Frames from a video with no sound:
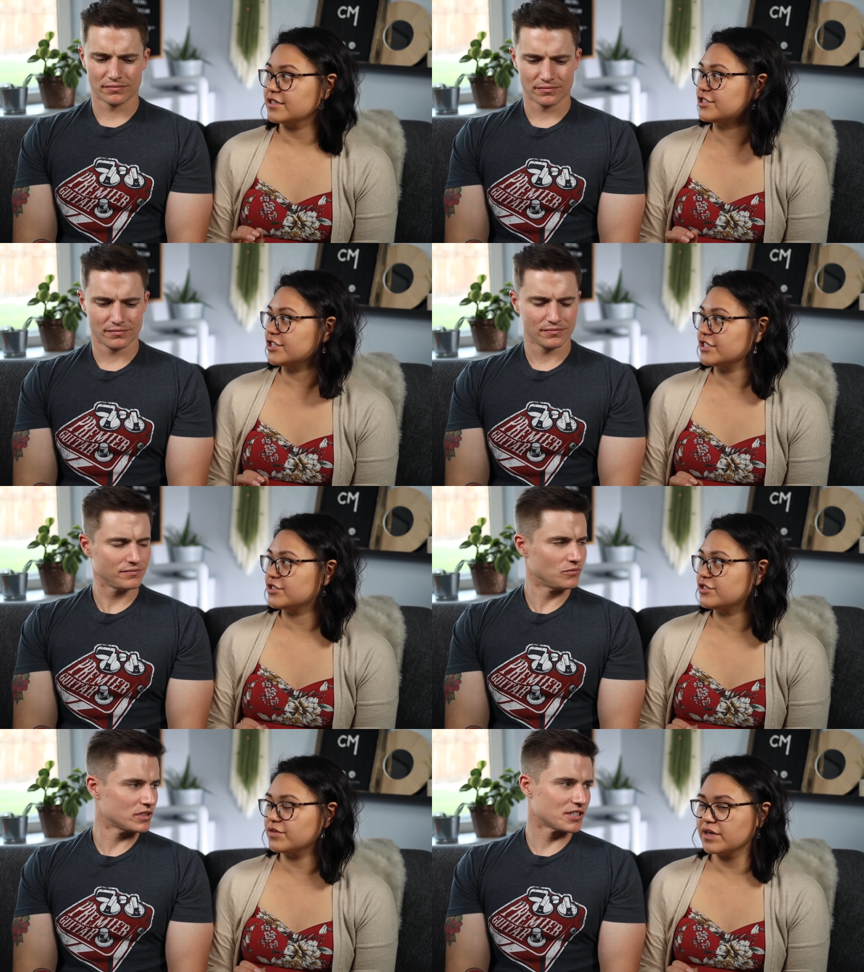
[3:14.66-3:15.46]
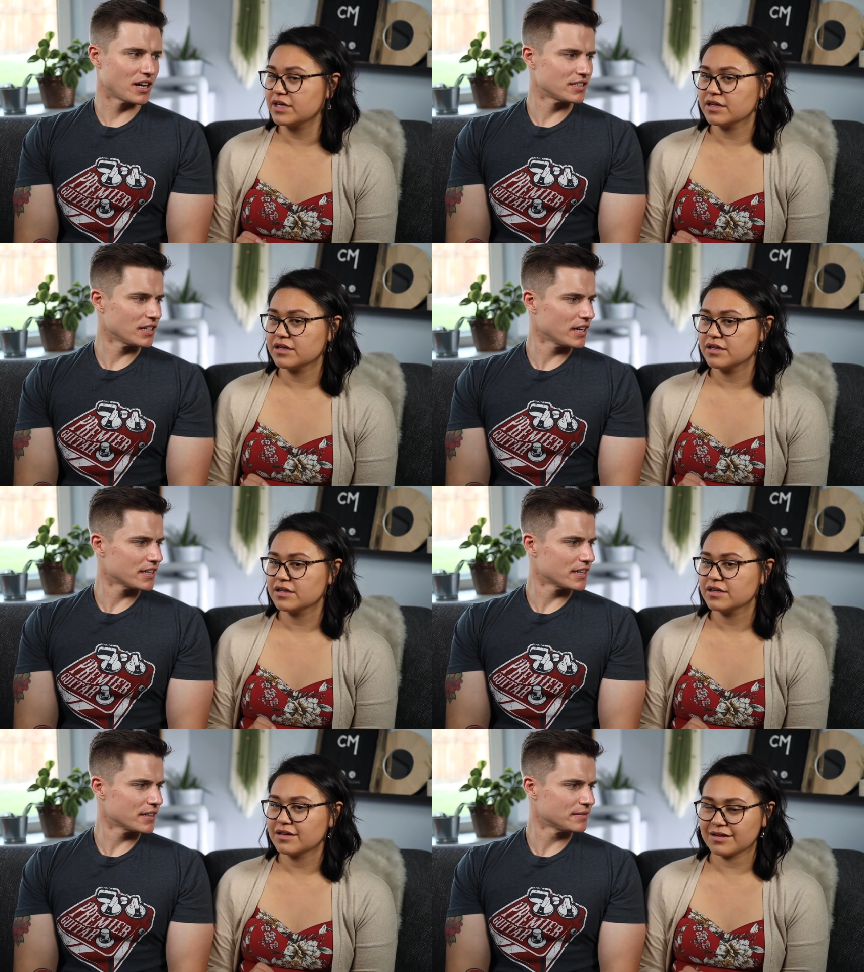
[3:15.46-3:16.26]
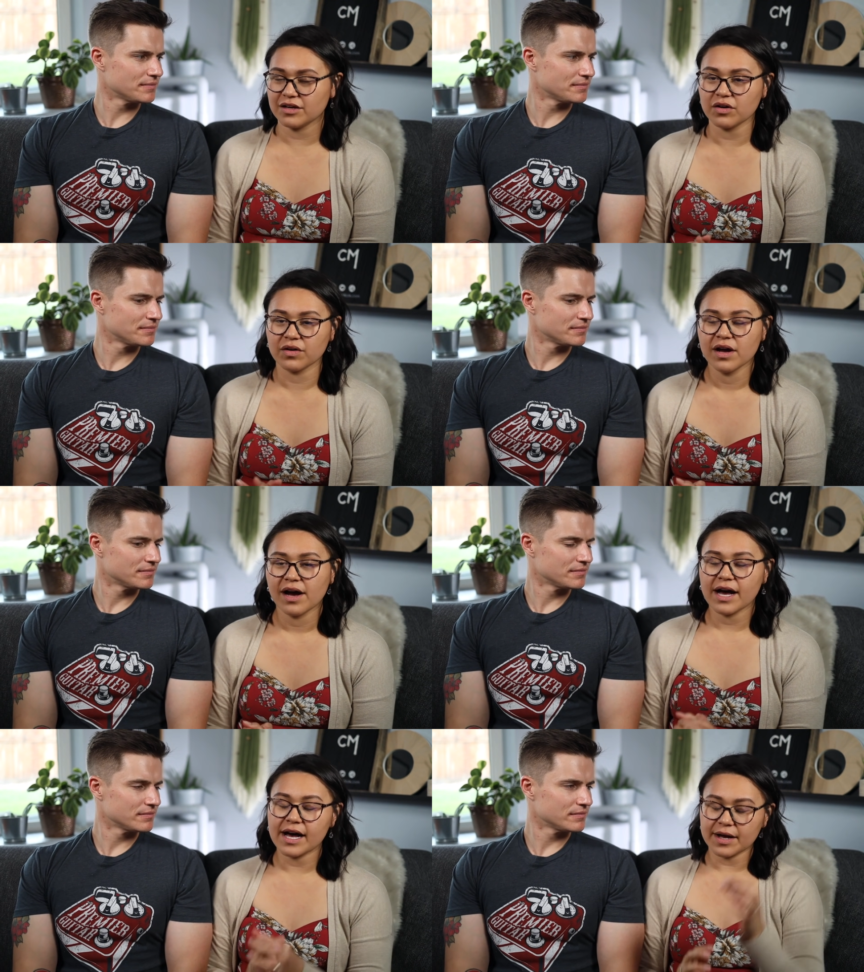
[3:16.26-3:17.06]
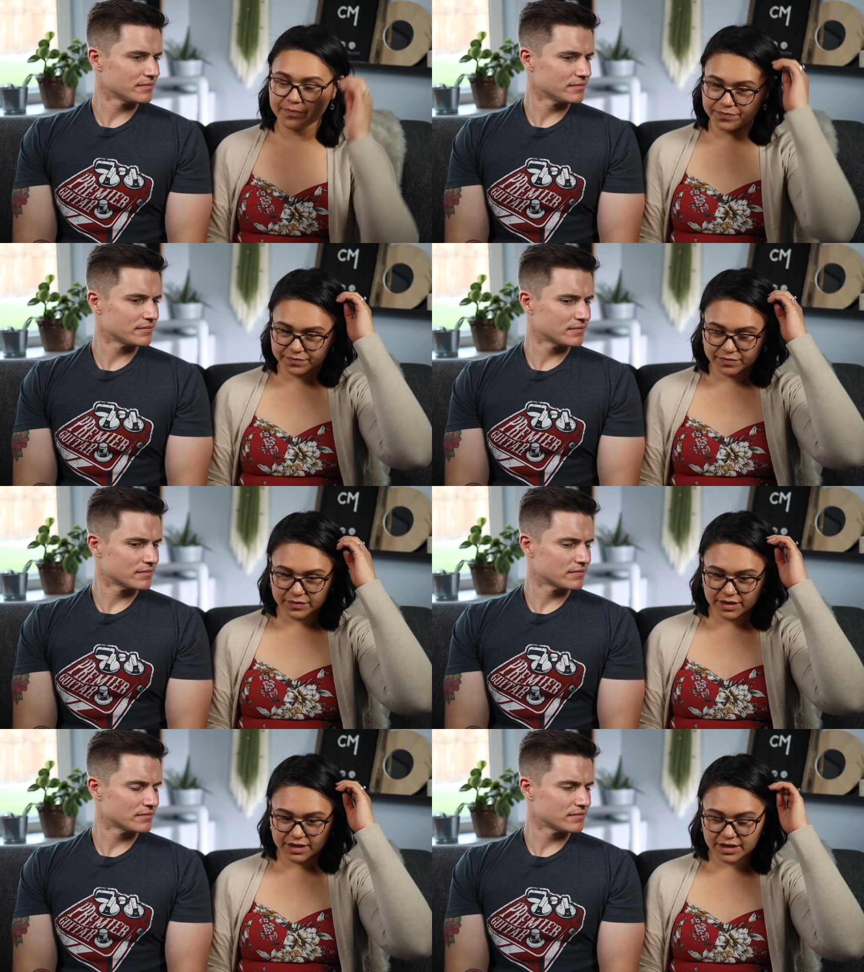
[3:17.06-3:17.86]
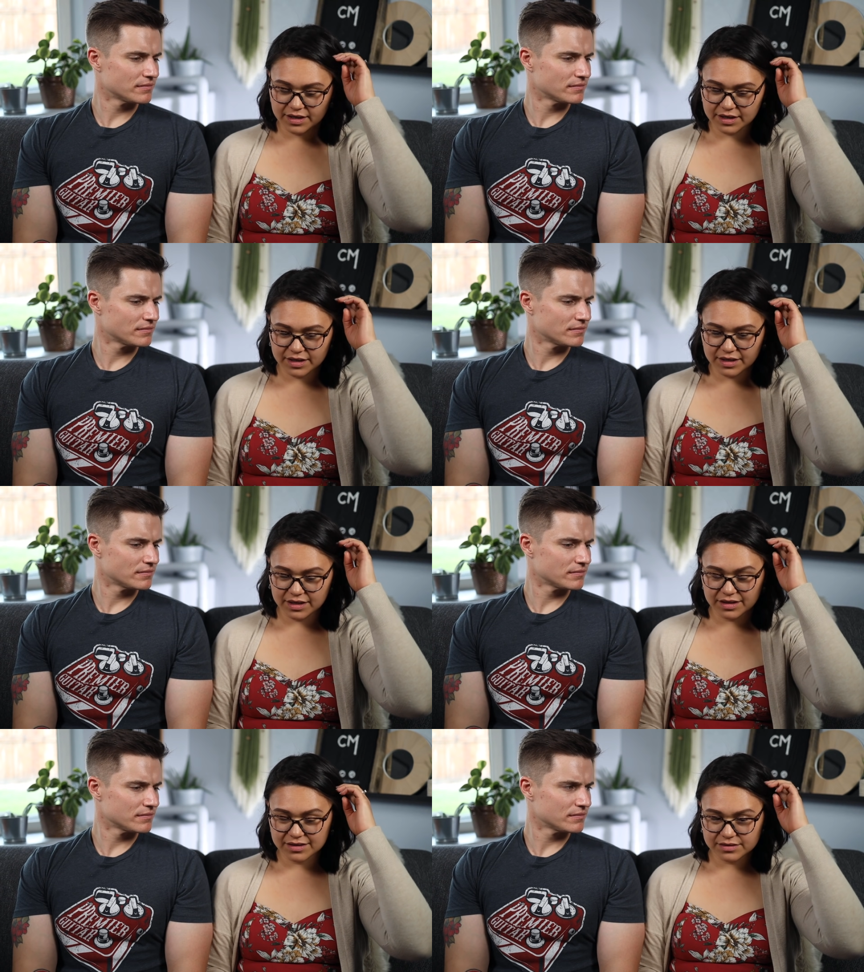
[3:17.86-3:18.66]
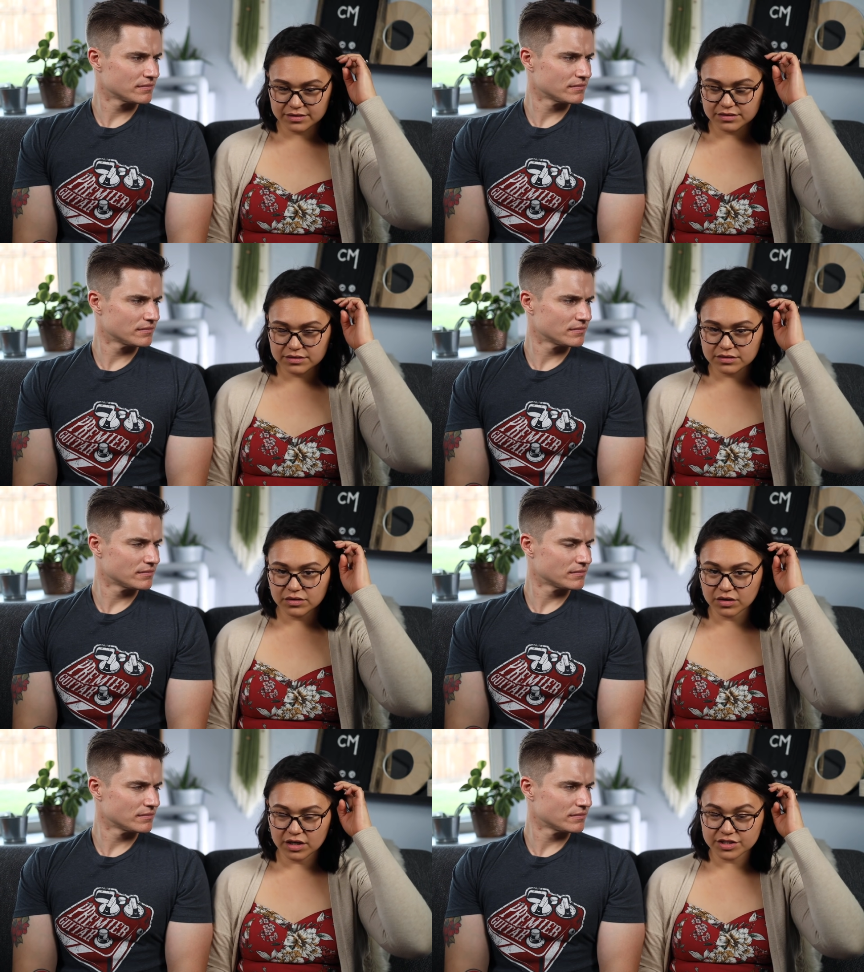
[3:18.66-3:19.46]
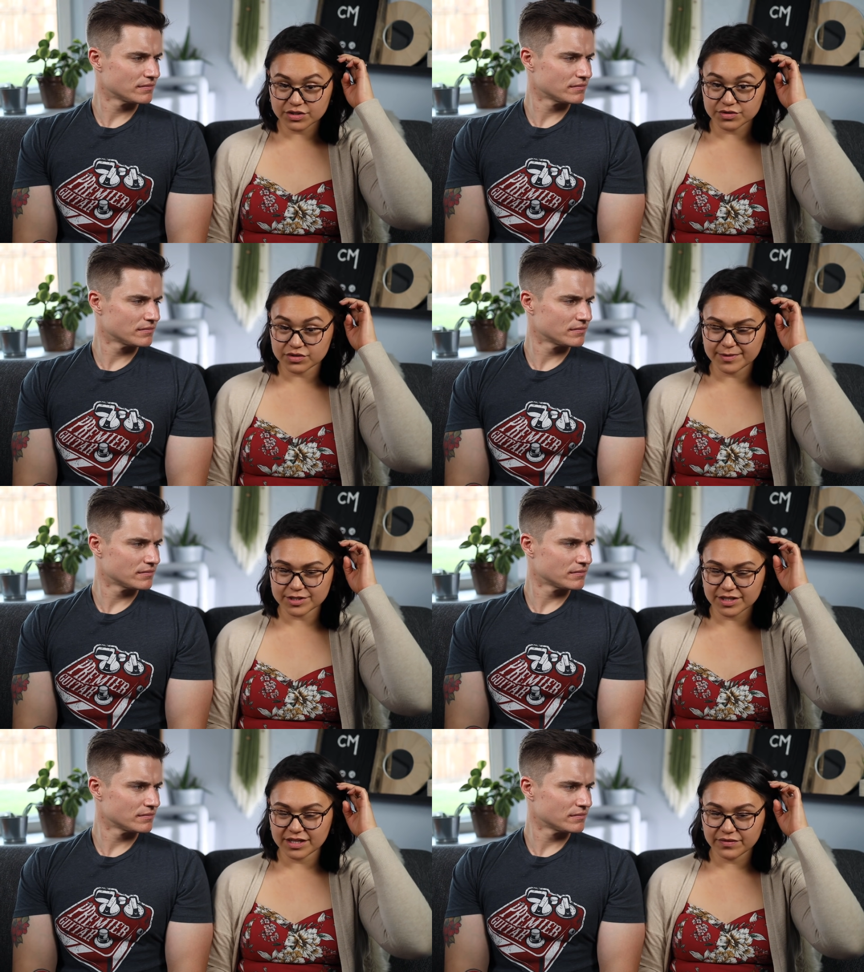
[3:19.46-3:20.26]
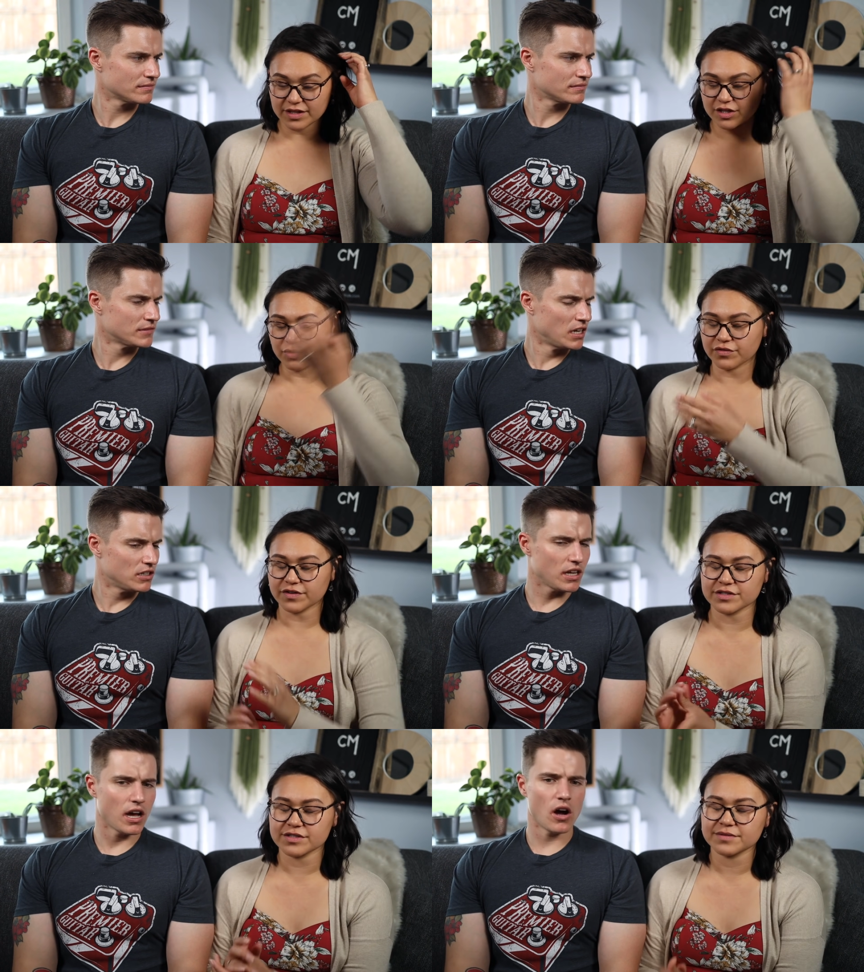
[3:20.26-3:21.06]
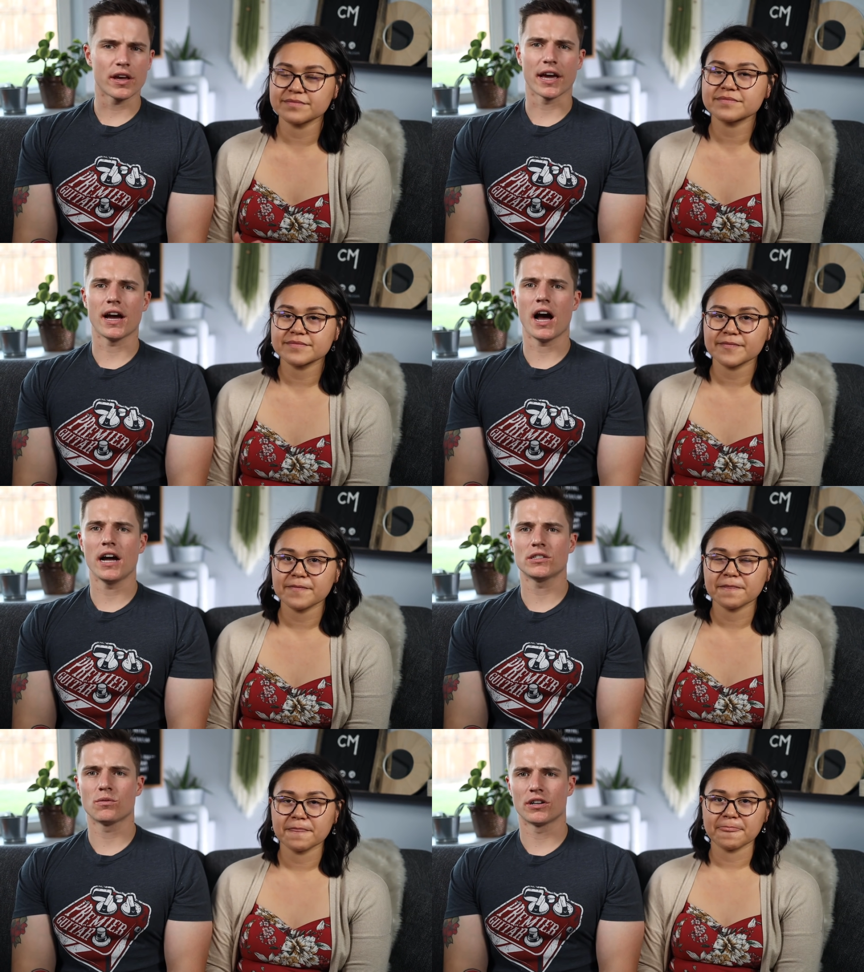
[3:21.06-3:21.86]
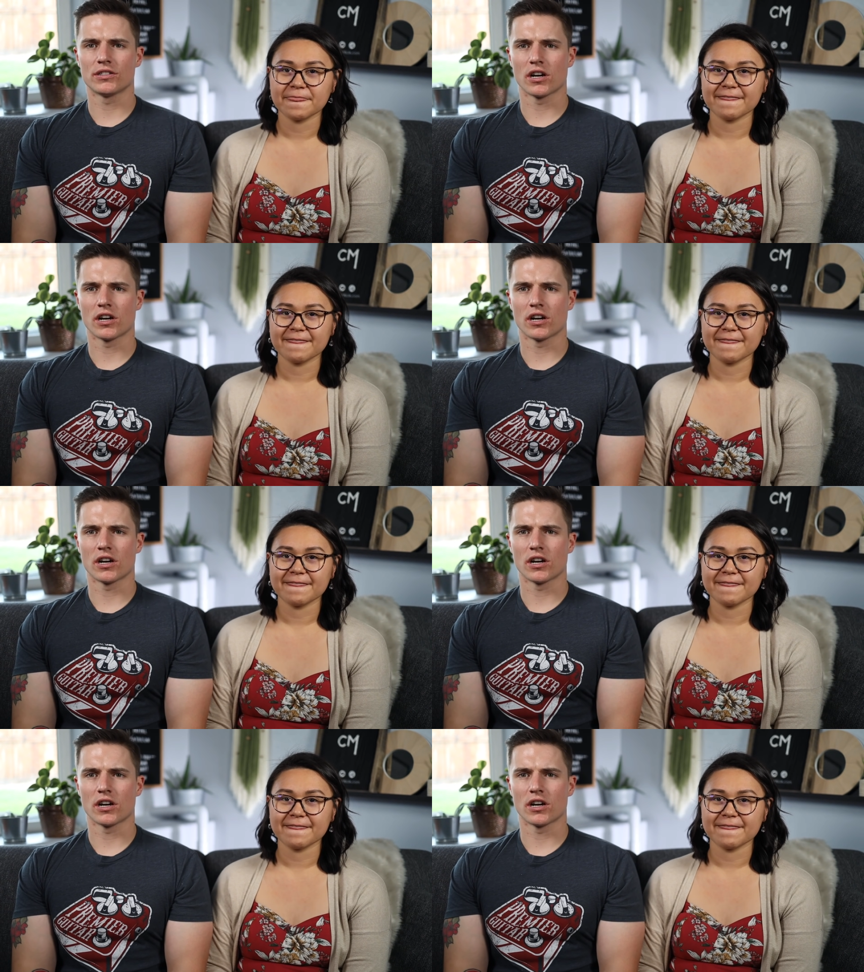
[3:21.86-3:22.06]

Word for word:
Speaker 1: she is doing... What's not to like,
Speaker 2: yeah. I know. Um, I... Oh gosh, there was so much I can't even think. You go first.
Speaker 1: Okay. I just wanted to